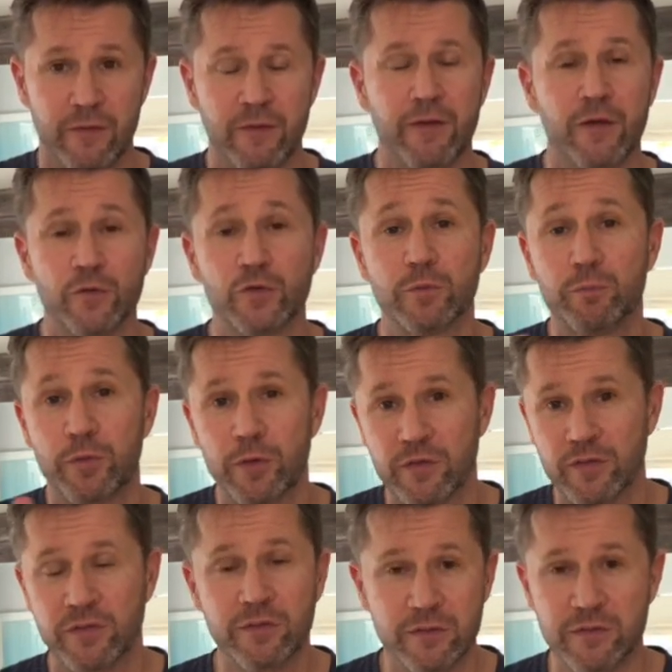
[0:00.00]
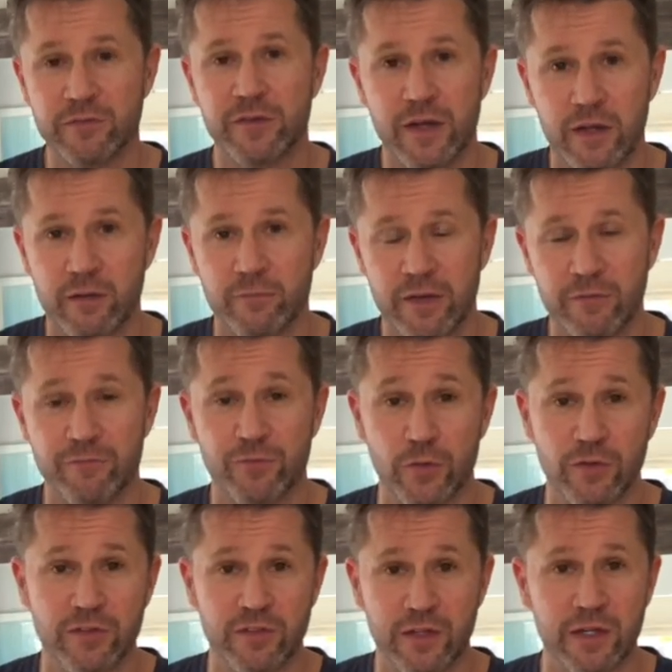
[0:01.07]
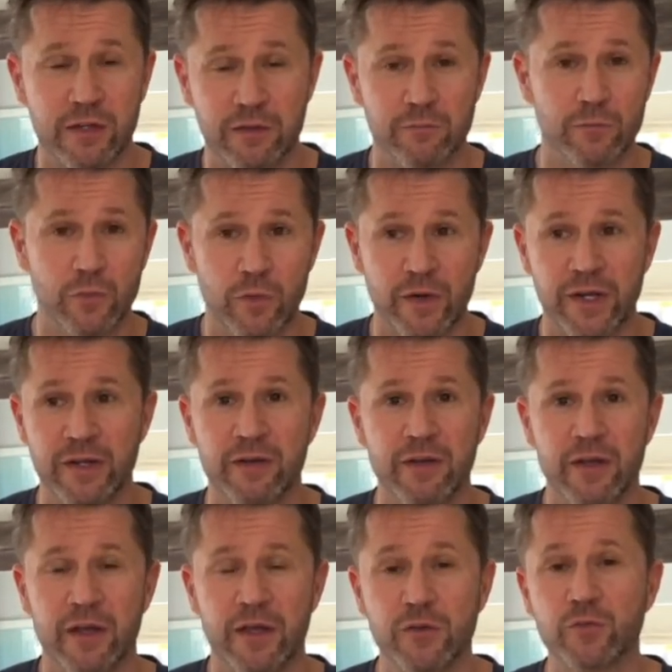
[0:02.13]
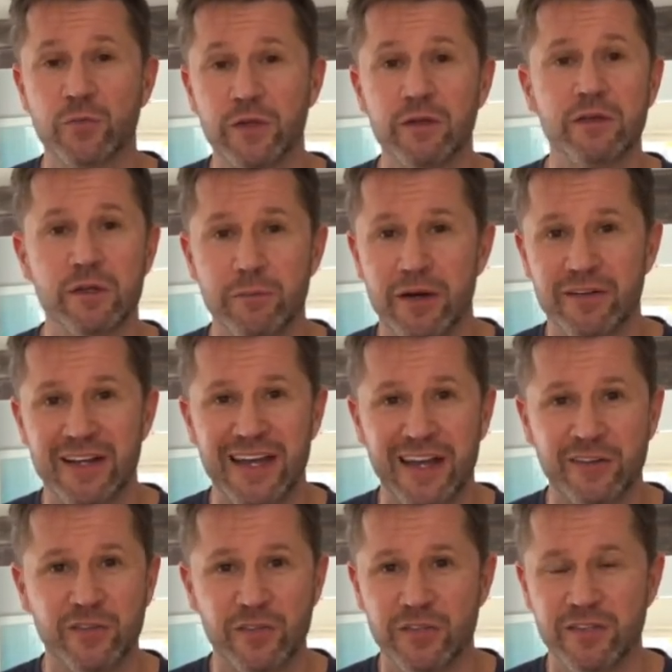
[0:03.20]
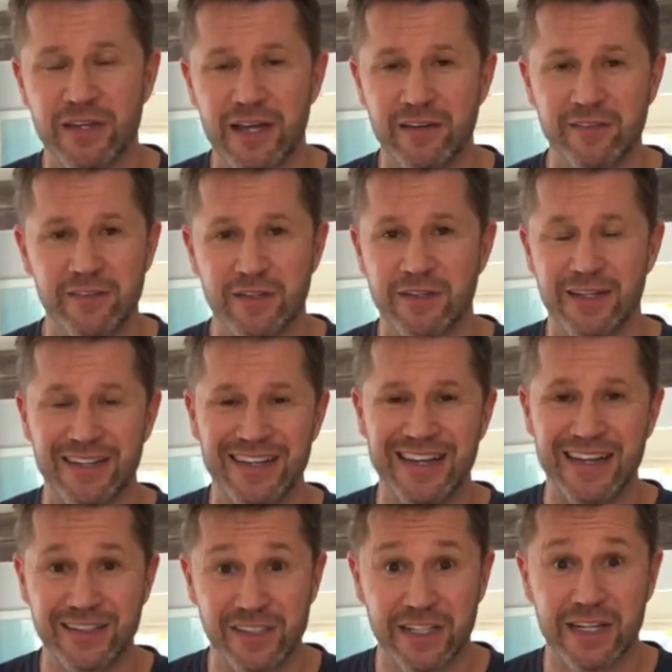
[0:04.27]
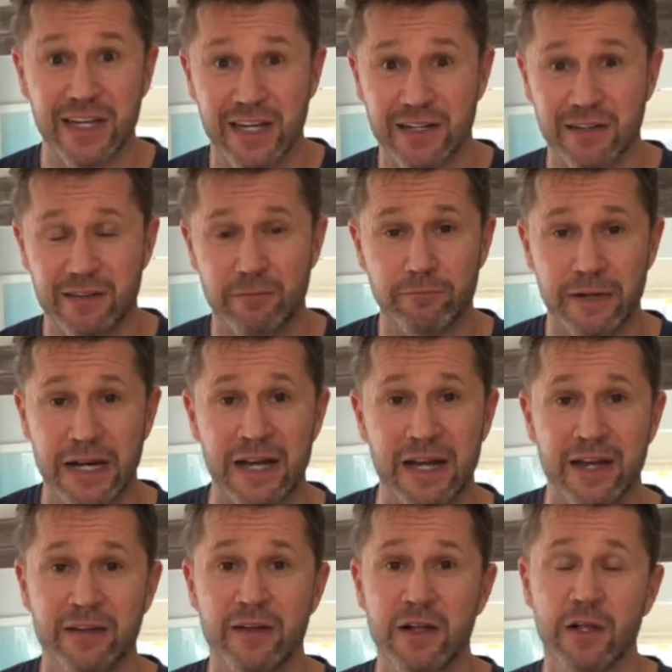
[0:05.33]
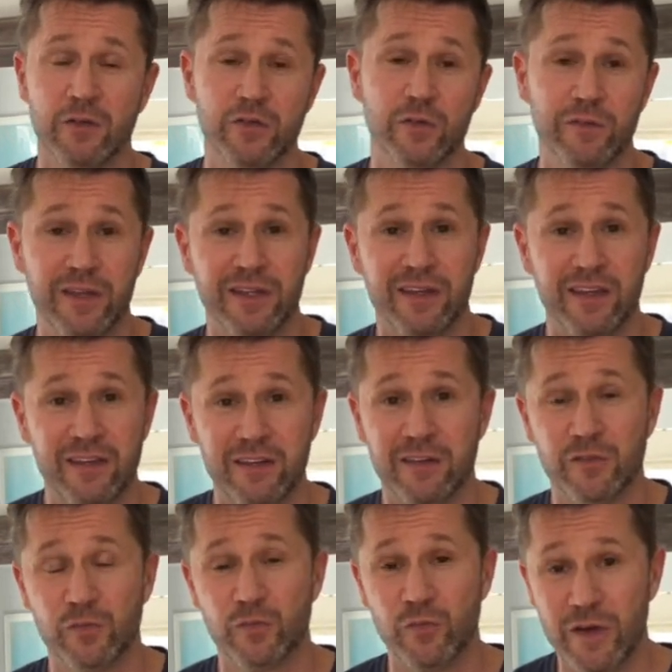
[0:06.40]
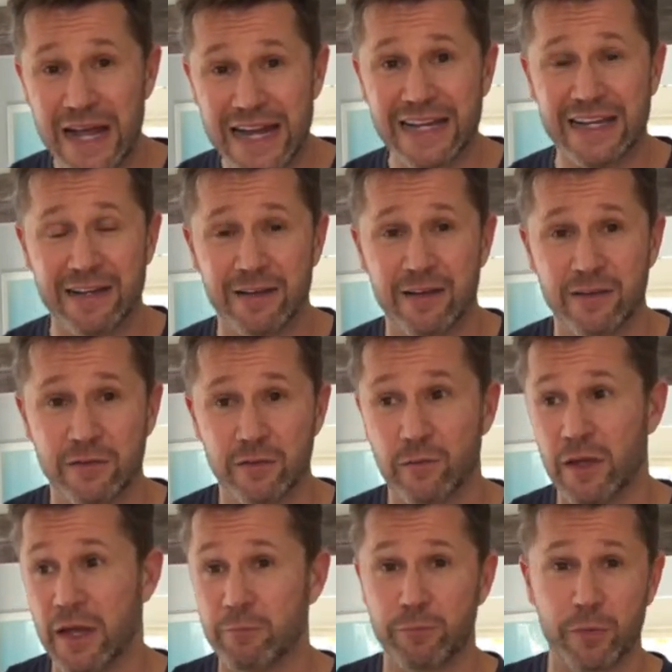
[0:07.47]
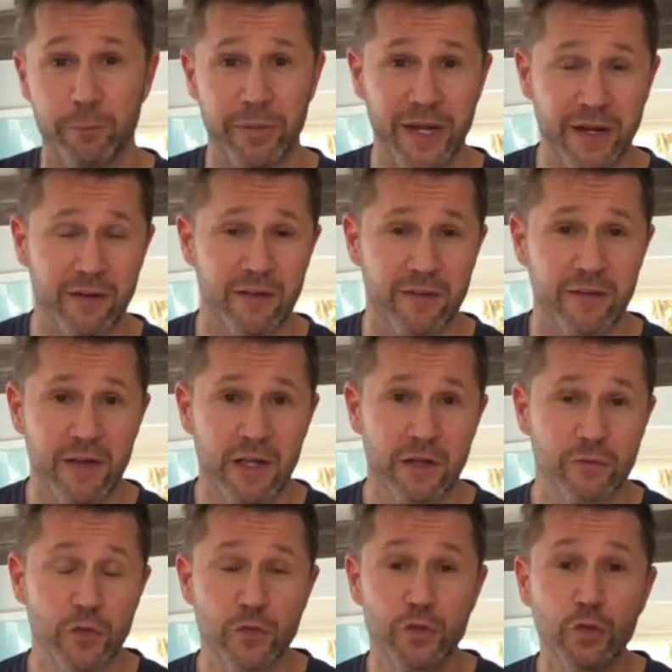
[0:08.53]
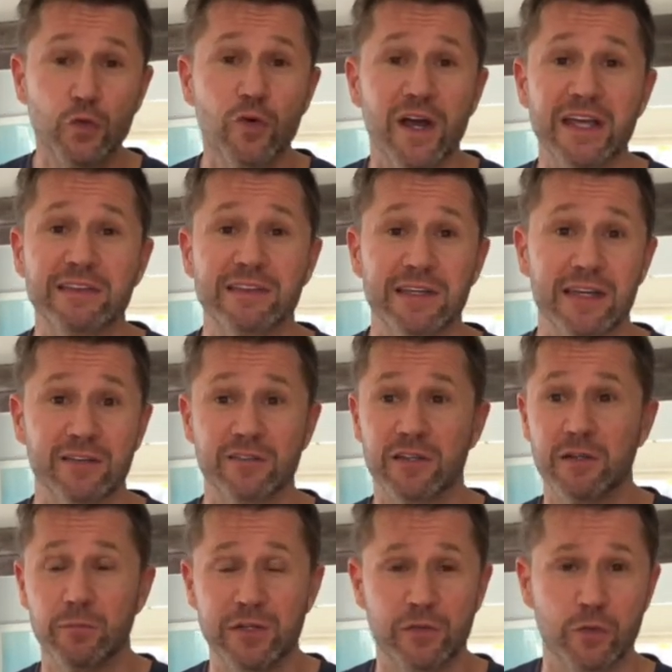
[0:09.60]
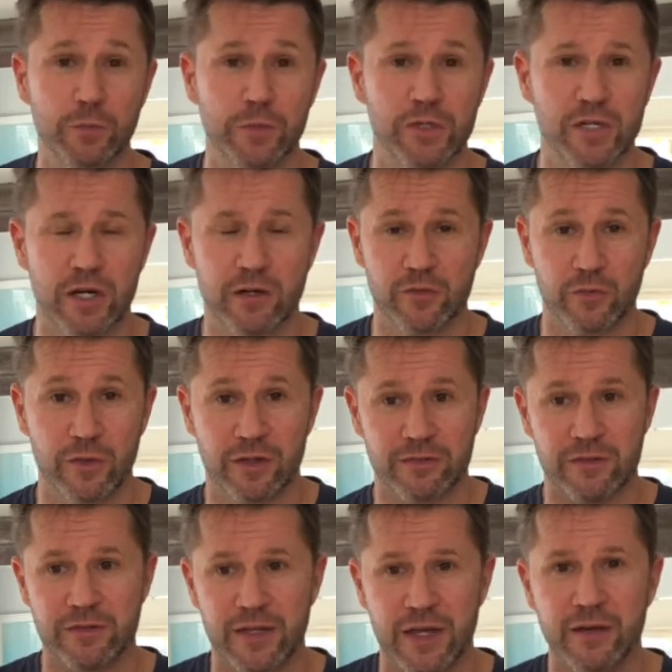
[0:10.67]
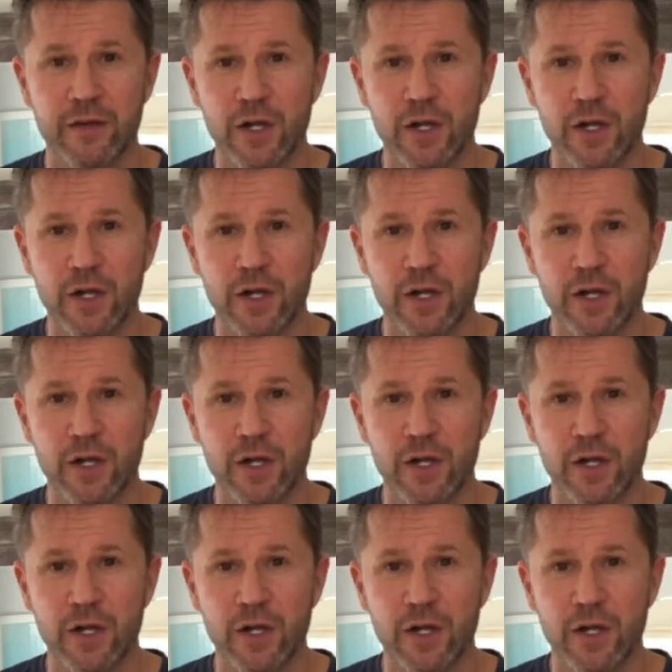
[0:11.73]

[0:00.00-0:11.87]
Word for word: So personal development first thing in the morning is really about exercising and educating the mind so that it is ready to, and prepared to do great things and to be supercharged throughout the day.